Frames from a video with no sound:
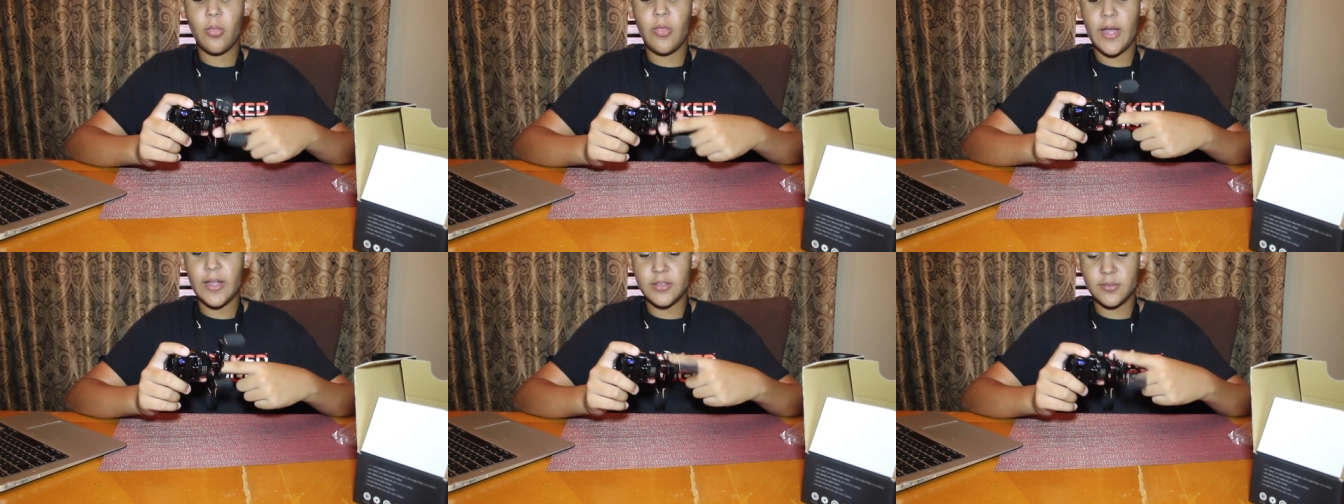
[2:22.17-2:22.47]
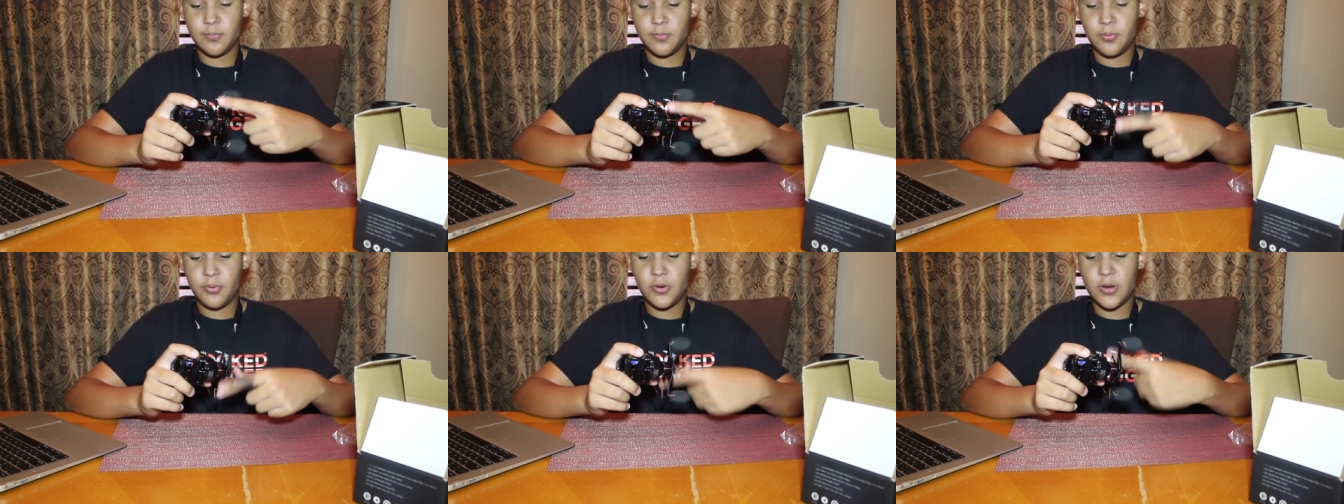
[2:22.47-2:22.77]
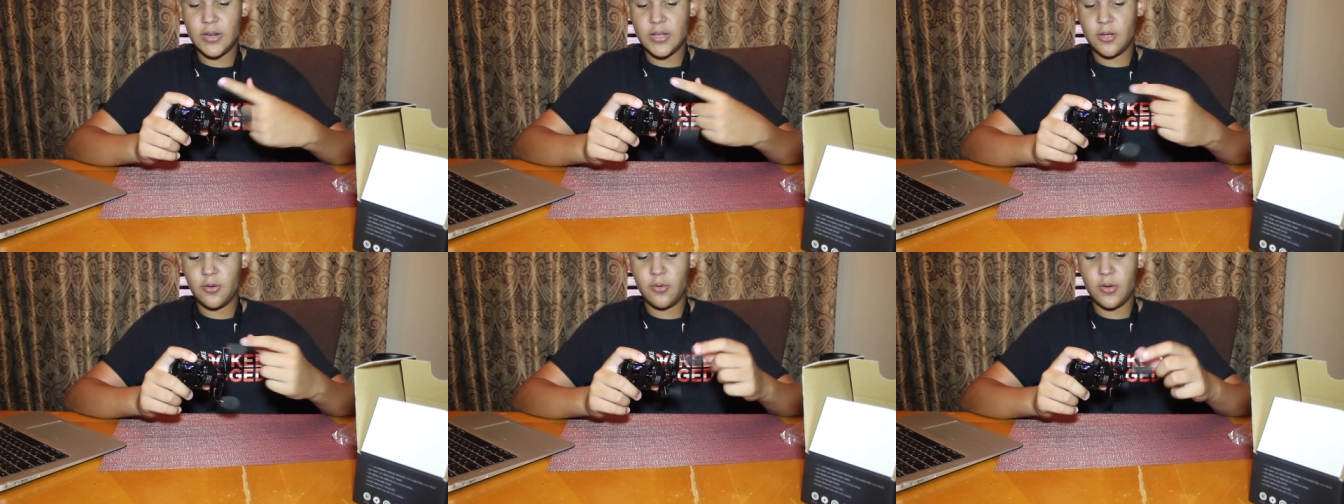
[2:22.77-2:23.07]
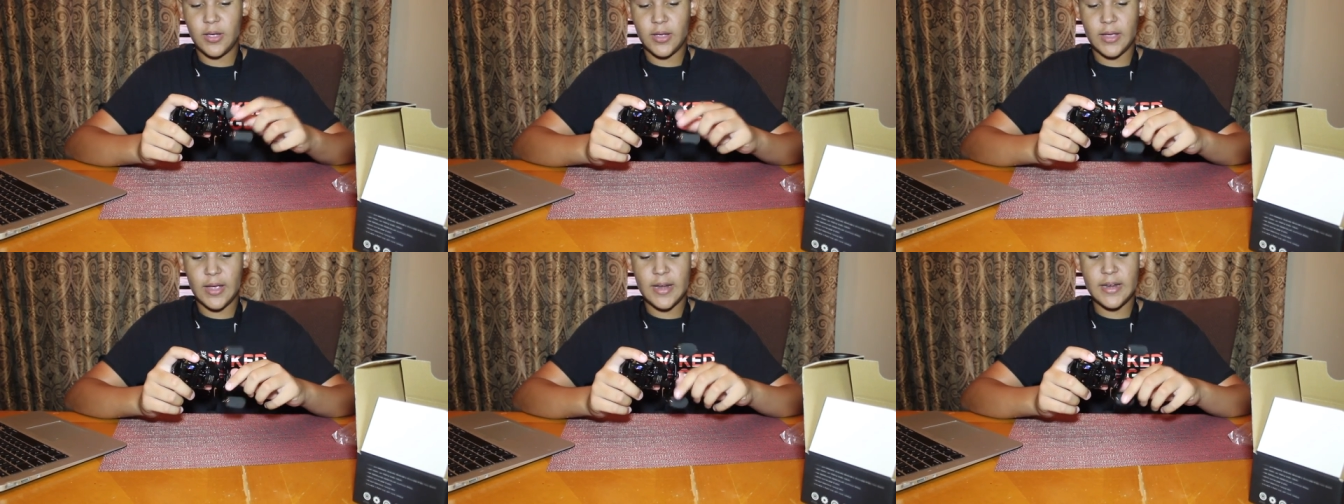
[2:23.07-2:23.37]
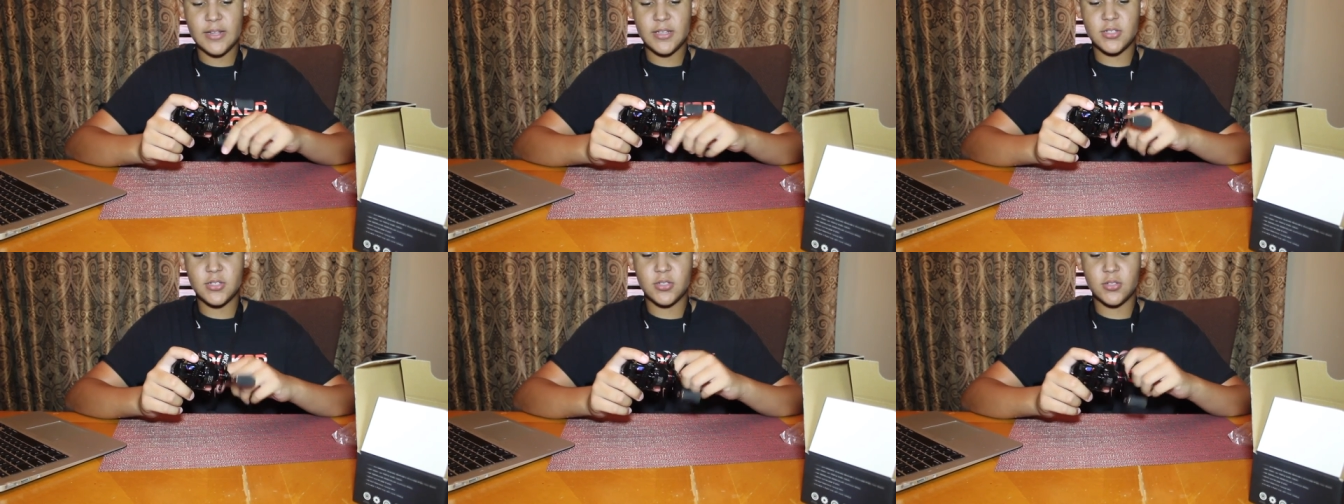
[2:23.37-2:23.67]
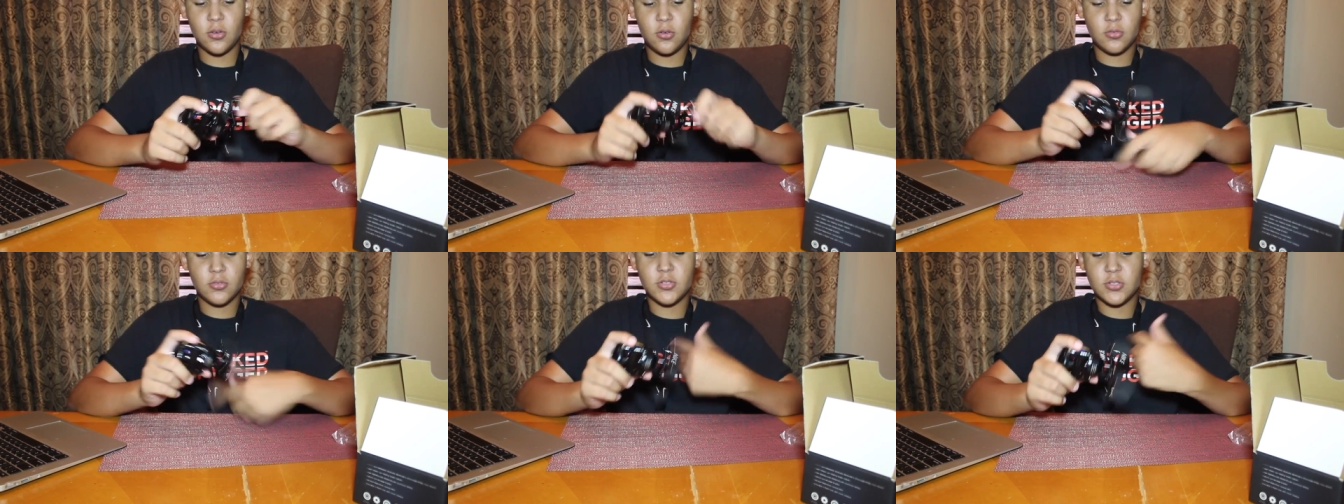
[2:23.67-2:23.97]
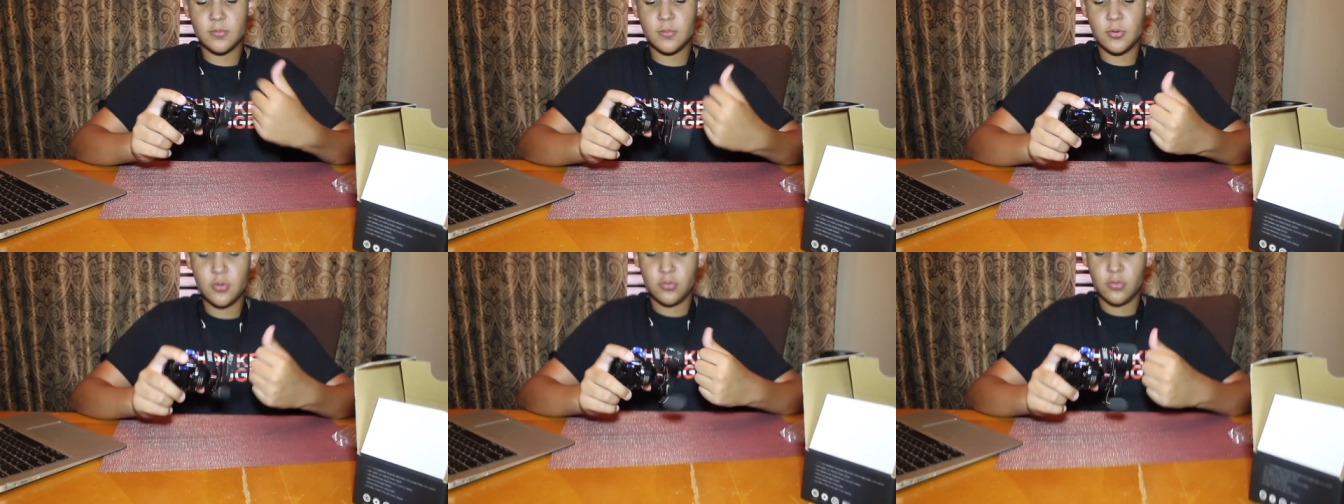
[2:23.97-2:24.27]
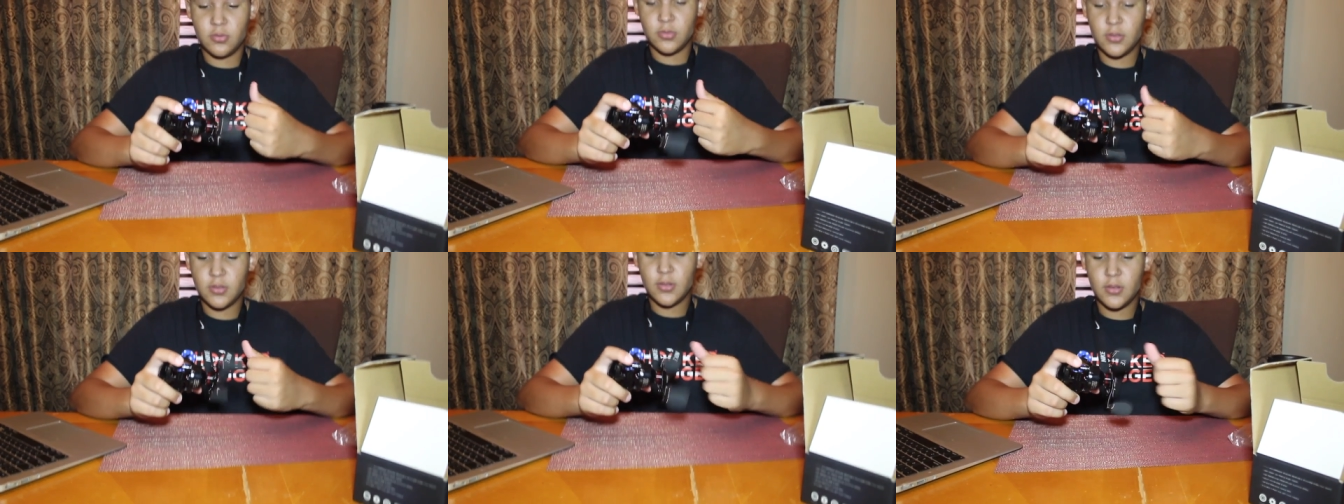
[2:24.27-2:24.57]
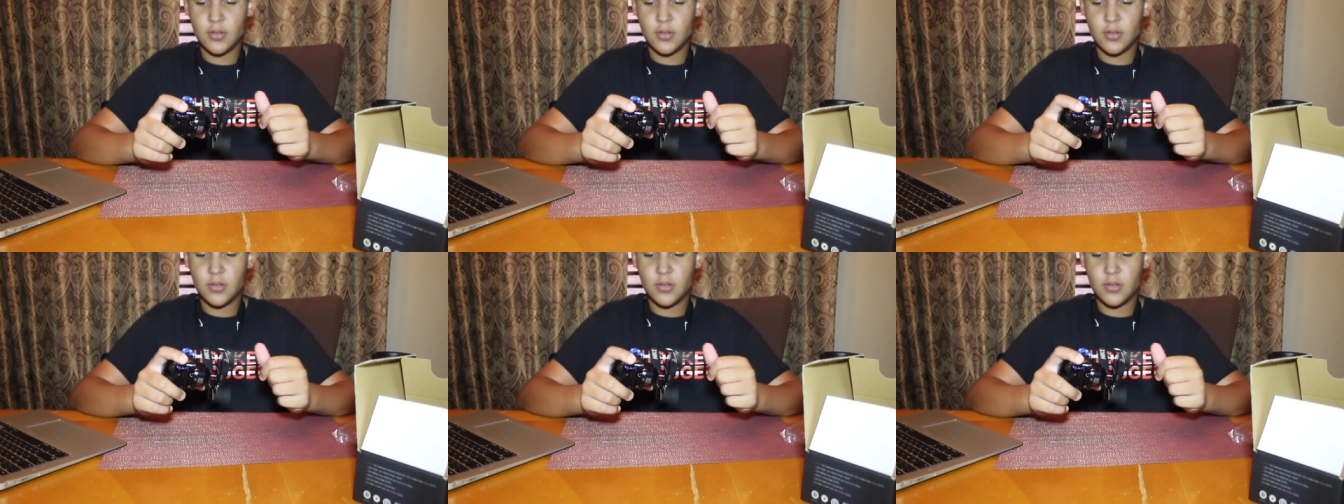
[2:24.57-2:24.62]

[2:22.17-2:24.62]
And that's pretty quick. And it's so smooth.